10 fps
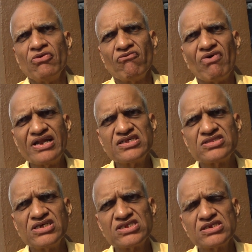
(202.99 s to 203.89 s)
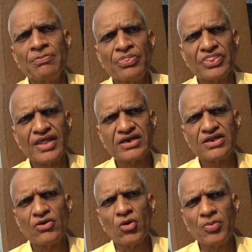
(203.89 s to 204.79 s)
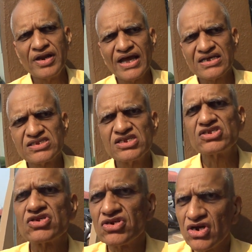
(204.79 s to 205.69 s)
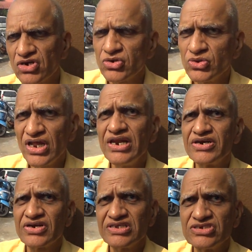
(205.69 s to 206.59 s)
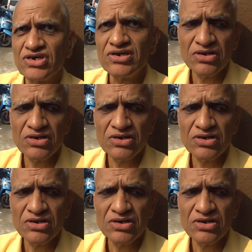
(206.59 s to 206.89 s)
One is this, that the open access to the literature.